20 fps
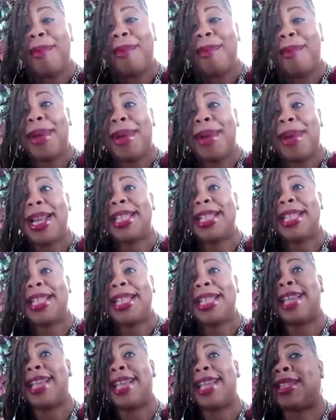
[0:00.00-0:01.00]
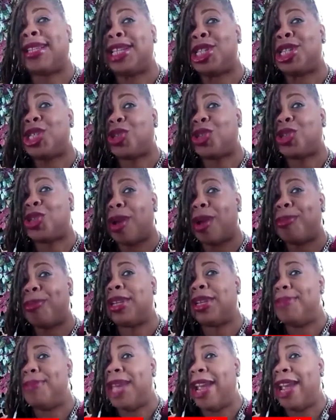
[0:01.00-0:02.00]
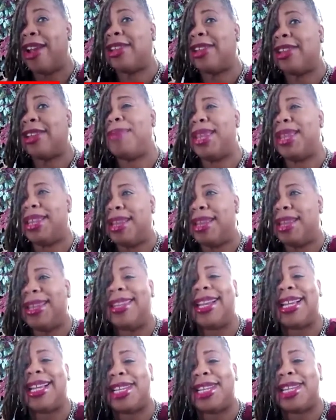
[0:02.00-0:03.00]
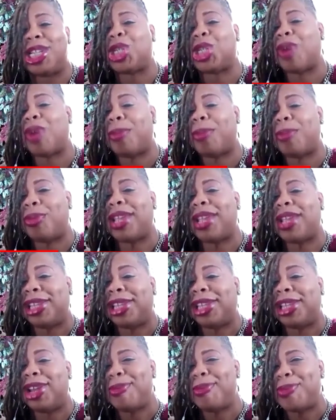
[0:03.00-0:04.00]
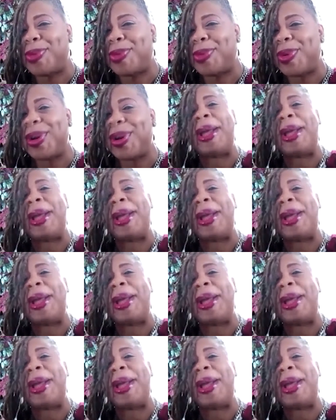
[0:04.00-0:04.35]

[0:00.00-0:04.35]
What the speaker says: to see a little bit about this trouble. Let me look into this trouble thing a little bit more.